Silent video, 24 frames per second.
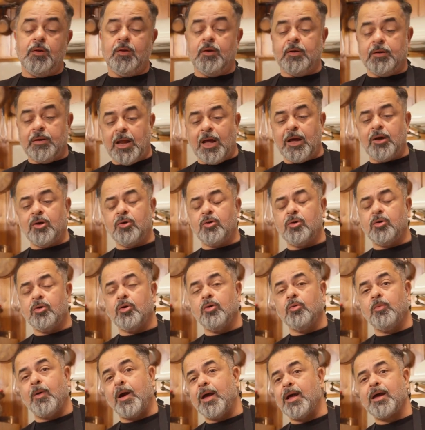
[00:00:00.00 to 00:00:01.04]
Now,
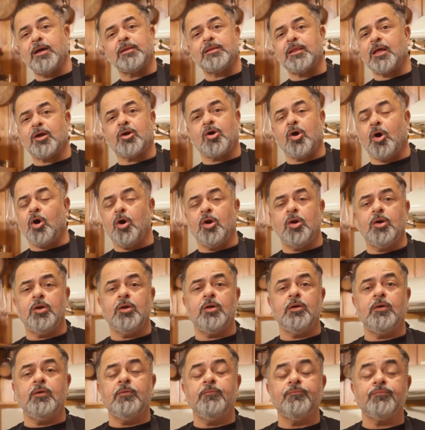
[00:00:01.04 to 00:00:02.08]
why are they called
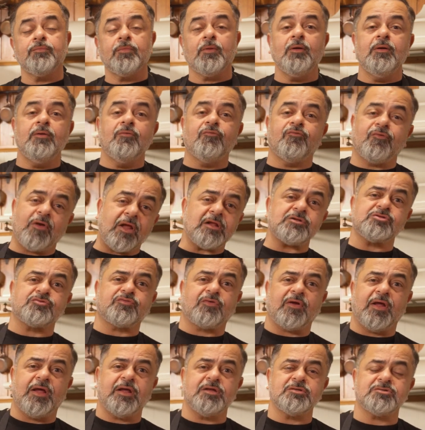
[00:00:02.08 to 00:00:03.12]
French
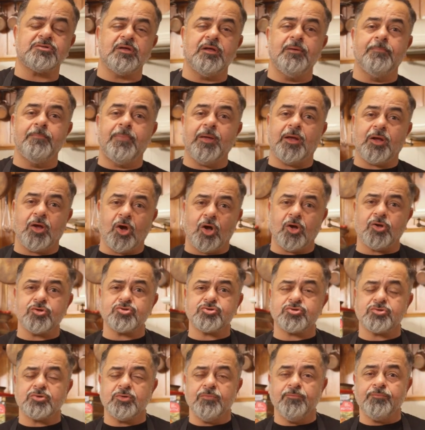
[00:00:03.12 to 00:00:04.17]
fries?
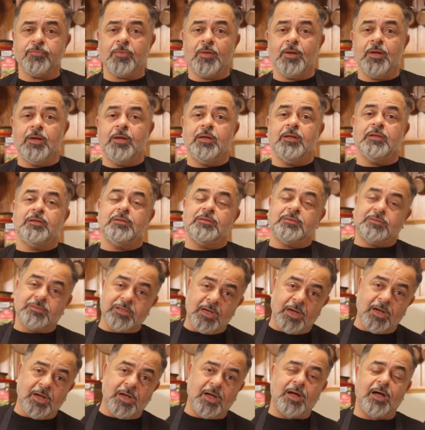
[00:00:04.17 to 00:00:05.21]
Because
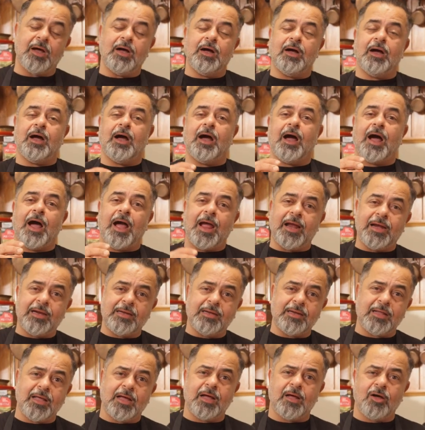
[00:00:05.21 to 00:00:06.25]
the
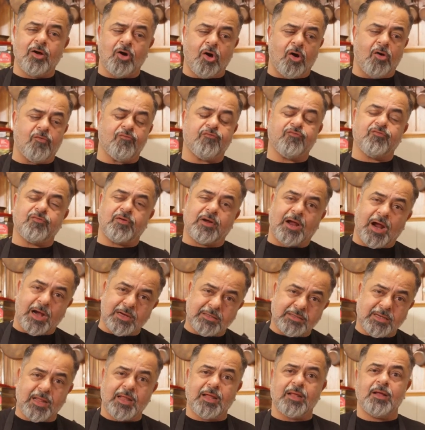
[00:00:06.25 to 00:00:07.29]
idea of
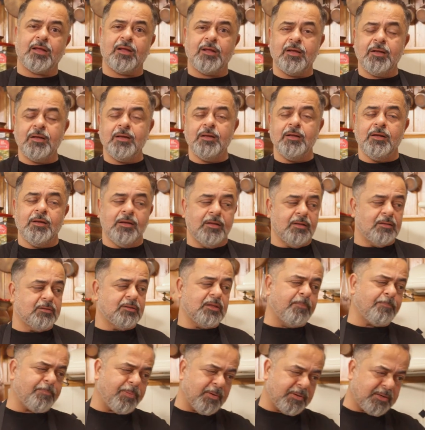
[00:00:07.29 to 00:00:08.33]
cutting
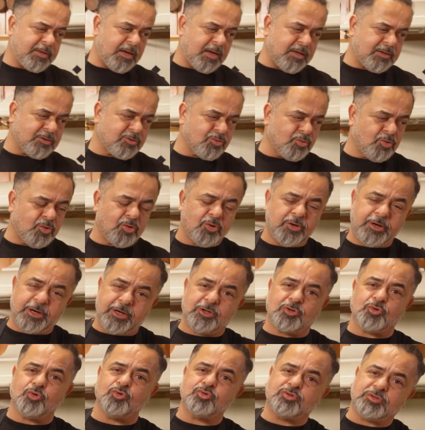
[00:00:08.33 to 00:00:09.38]
the potato
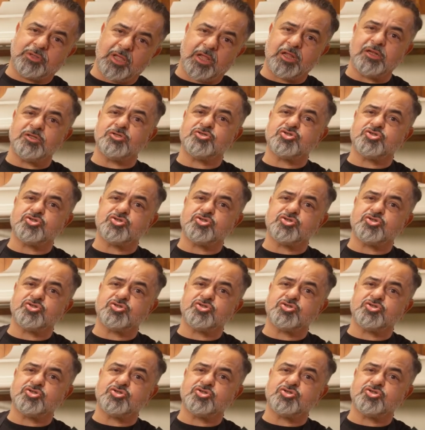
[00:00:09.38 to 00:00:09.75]
into thin